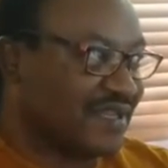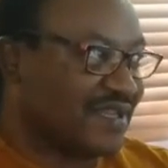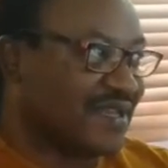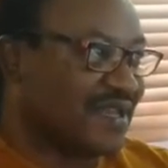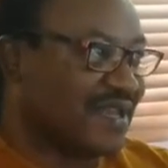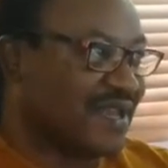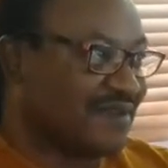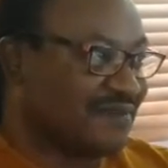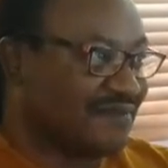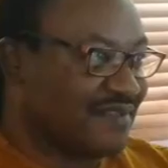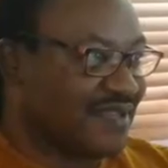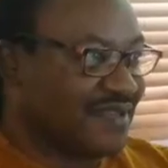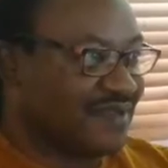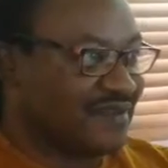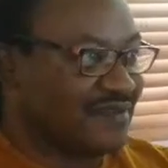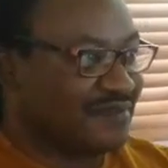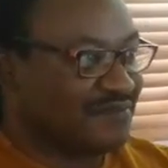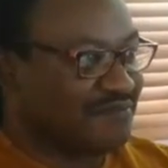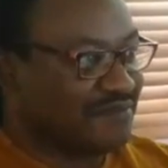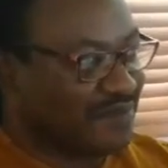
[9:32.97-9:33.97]
and then
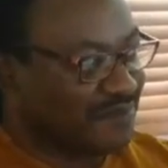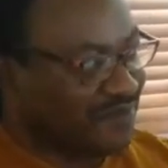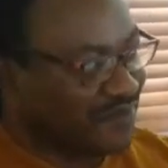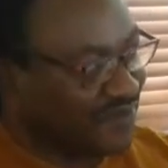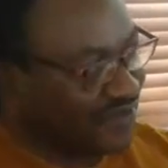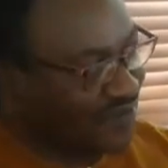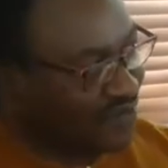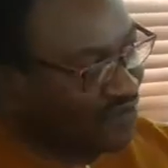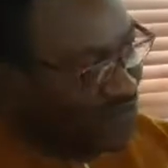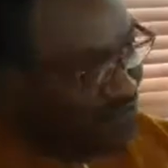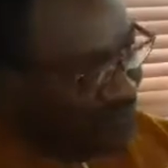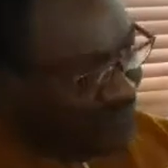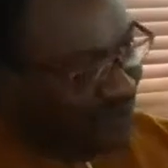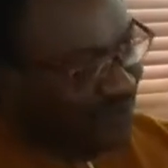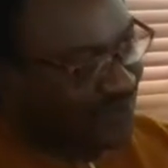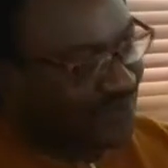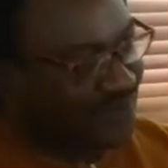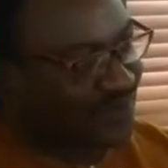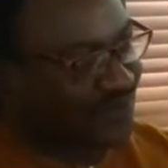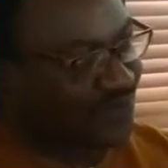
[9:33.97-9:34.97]
maybe your
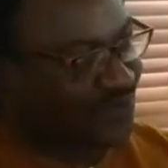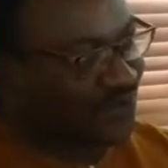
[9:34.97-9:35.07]
social